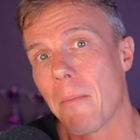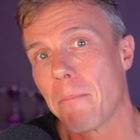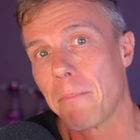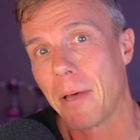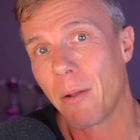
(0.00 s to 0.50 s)

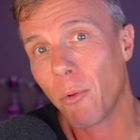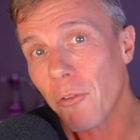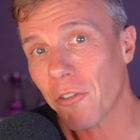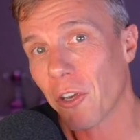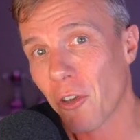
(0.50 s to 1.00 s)
but I'm
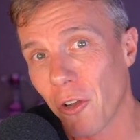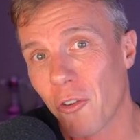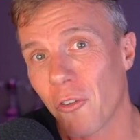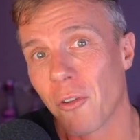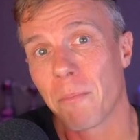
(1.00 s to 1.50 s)
also
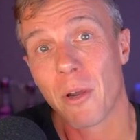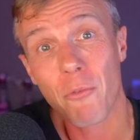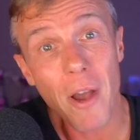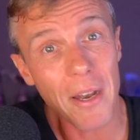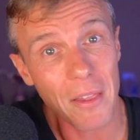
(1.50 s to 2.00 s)
conscious that by
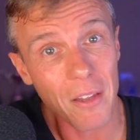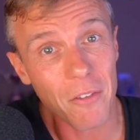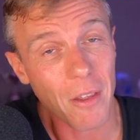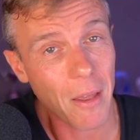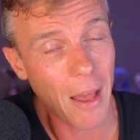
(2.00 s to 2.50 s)
writing
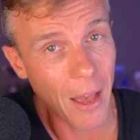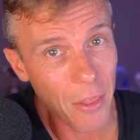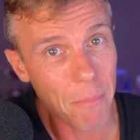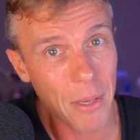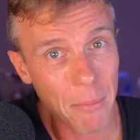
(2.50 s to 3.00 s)
this,
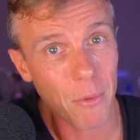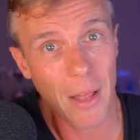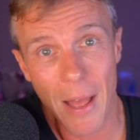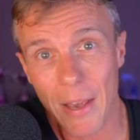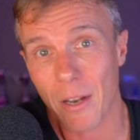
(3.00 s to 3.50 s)
other people
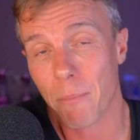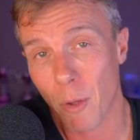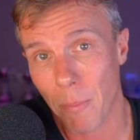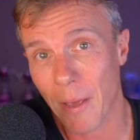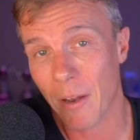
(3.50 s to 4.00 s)
are going to
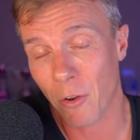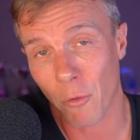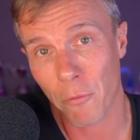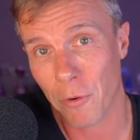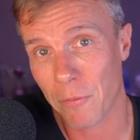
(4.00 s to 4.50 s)
pop out and
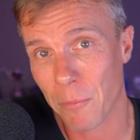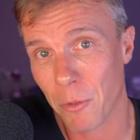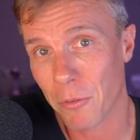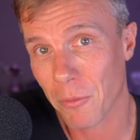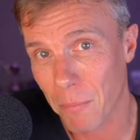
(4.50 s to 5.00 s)
offer even
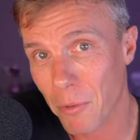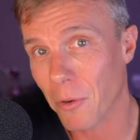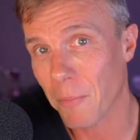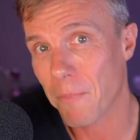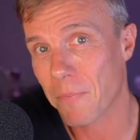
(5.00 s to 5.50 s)
more
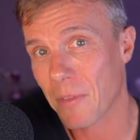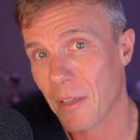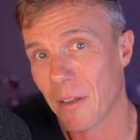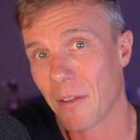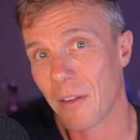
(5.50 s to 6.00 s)
support.
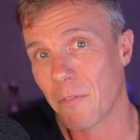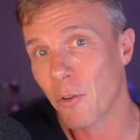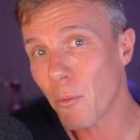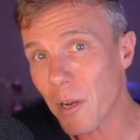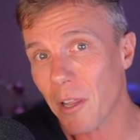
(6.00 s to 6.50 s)
And if
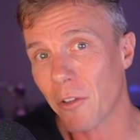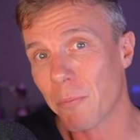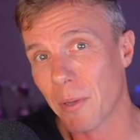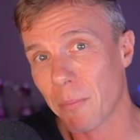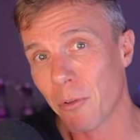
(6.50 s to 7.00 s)
you're one of those
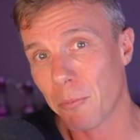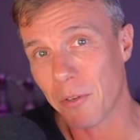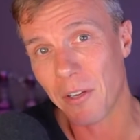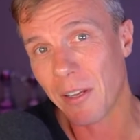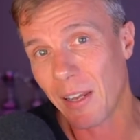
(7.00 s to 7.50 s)
people who
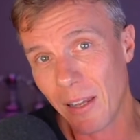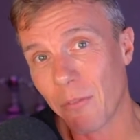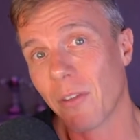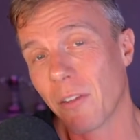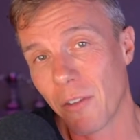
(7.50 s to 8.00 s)
particularly
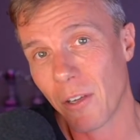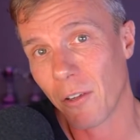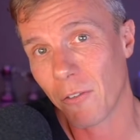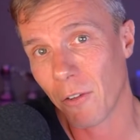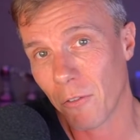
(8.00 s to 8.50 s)
lives in this
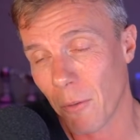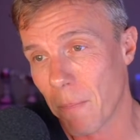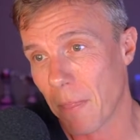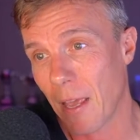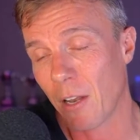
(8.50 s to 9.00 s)
ecosystem,
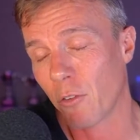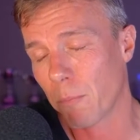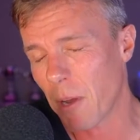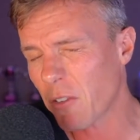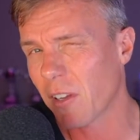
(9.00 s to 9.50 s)
and
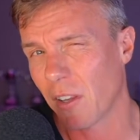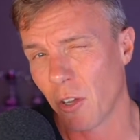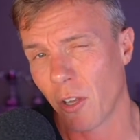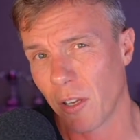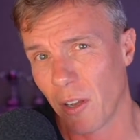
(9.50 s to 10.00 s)
especially in the
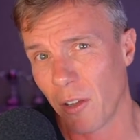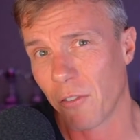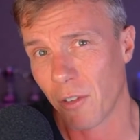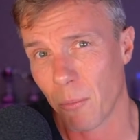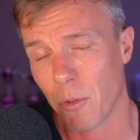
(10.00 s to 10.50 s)
early days,
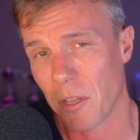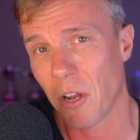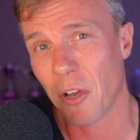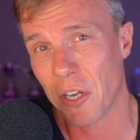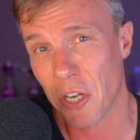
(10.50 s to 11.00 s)
someone that
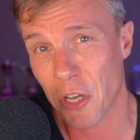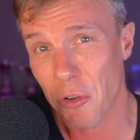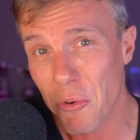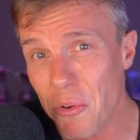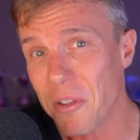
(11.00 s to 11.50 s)
I know